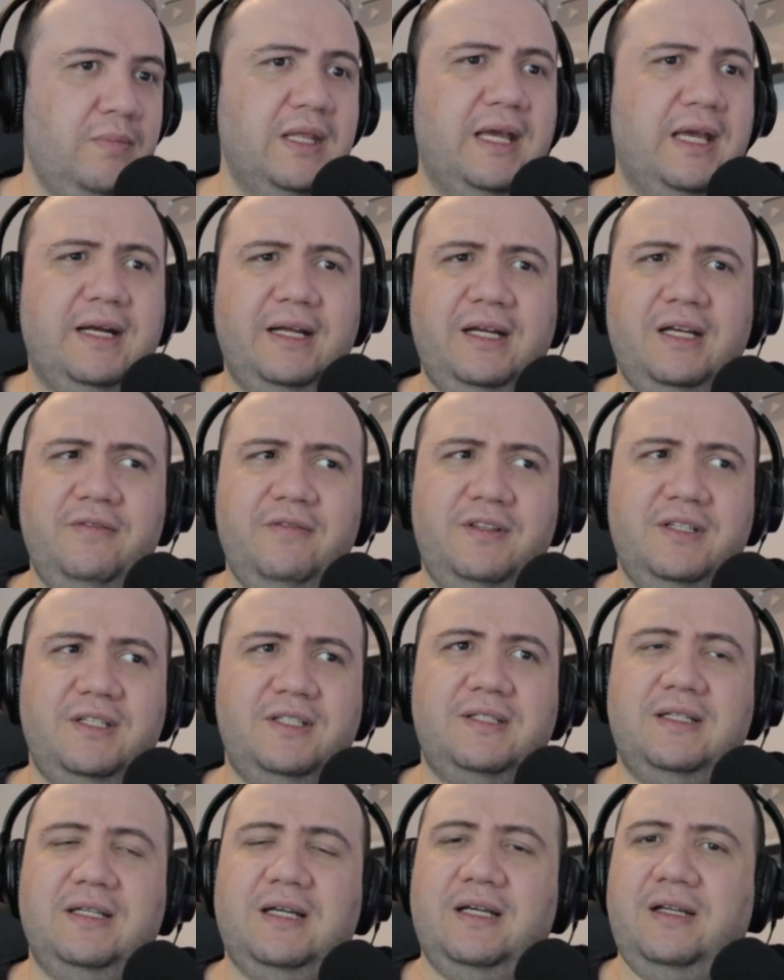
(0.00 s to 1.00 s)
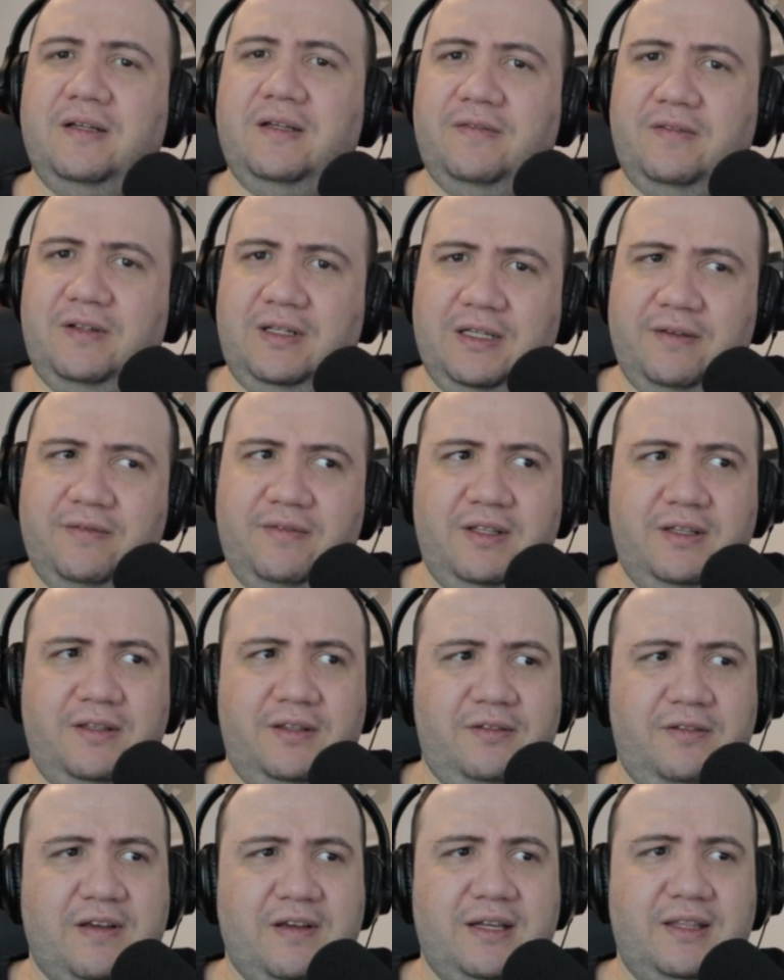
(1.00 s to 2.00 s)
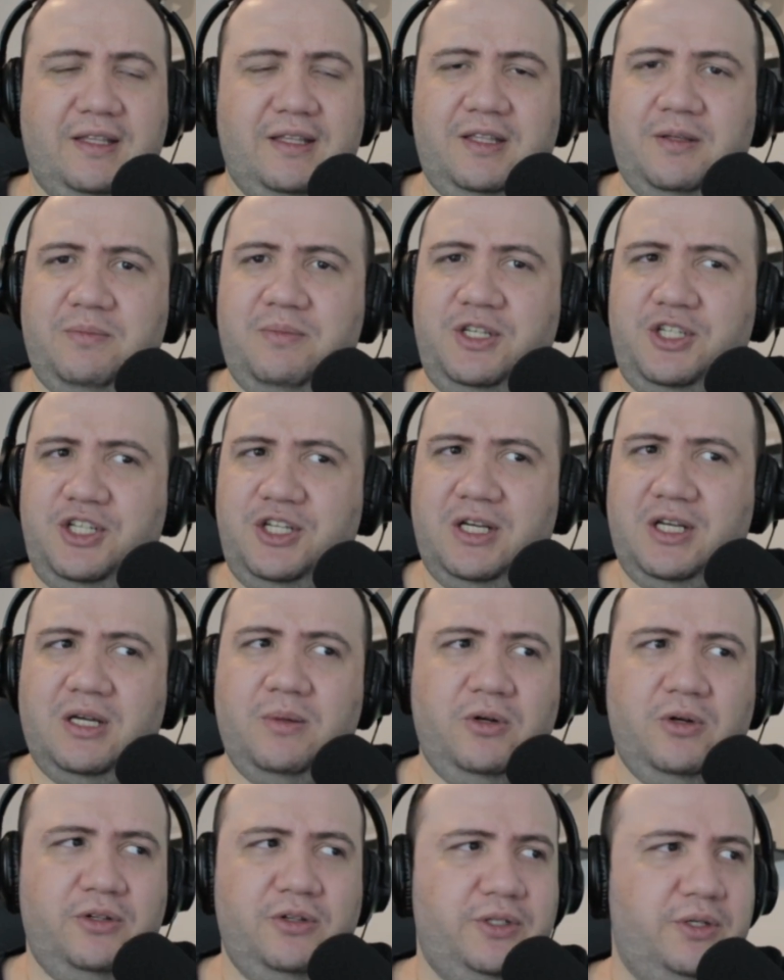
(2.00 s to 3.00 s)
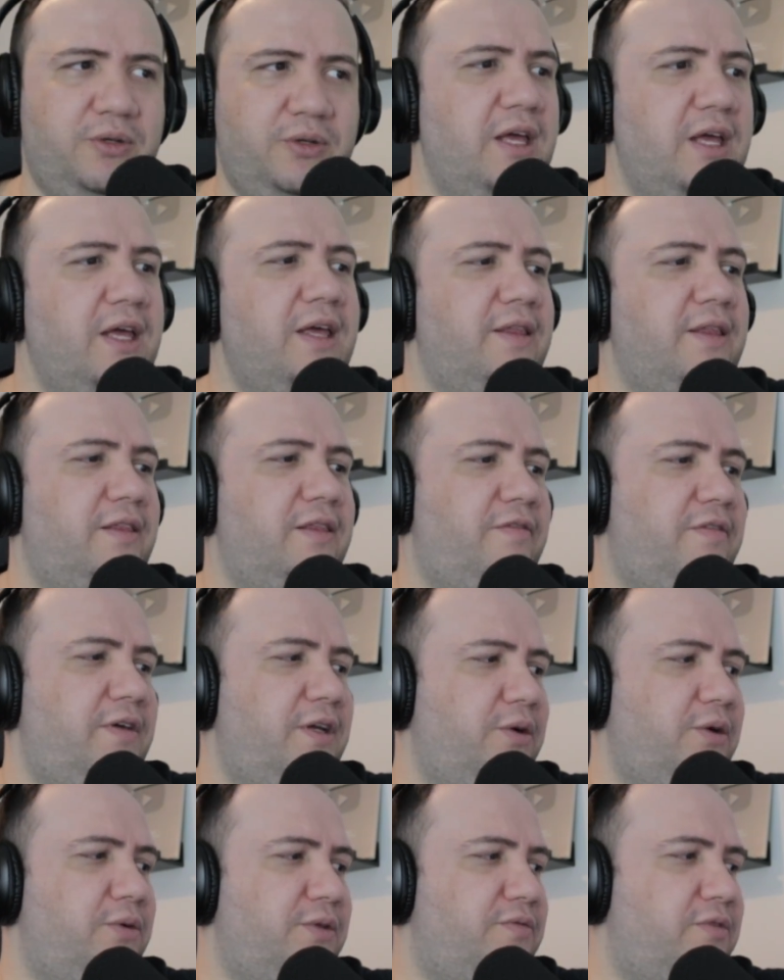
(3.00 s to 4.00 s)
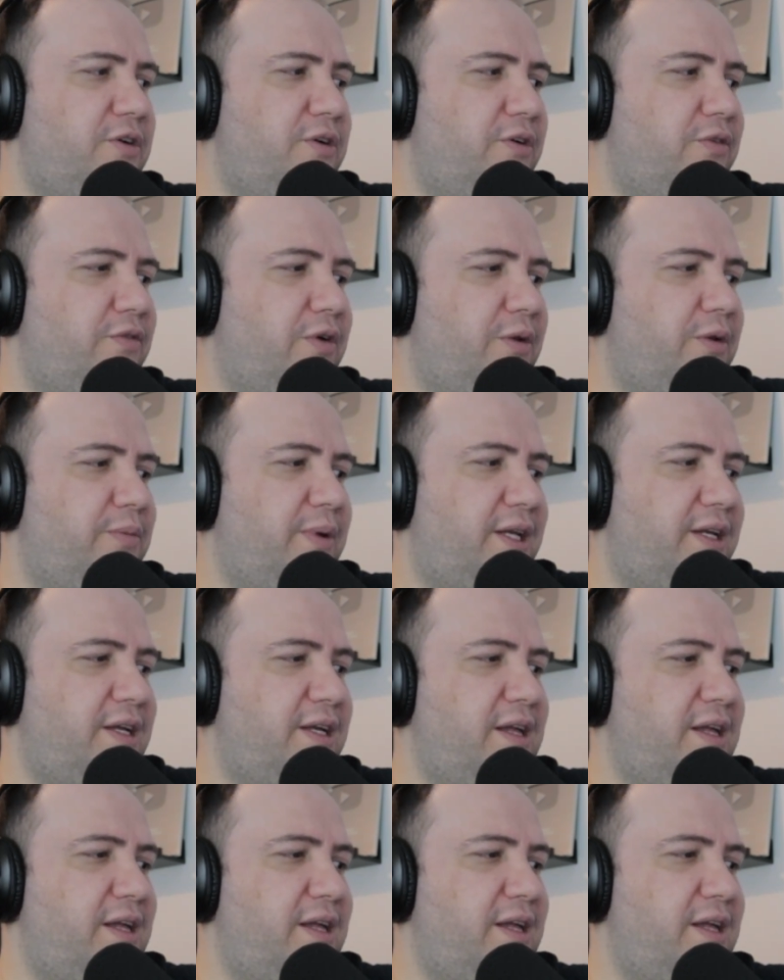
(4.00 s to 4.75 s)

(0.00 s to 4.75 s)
And I love this. I love the fact that the BGM also, the video was very well made.